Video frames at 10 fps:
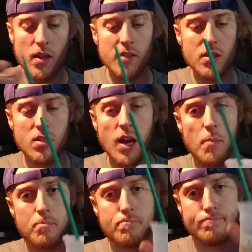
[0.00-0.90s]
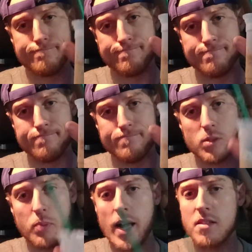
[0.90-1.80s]
in this cup
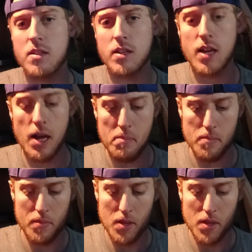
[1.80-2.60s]
it's plastic cup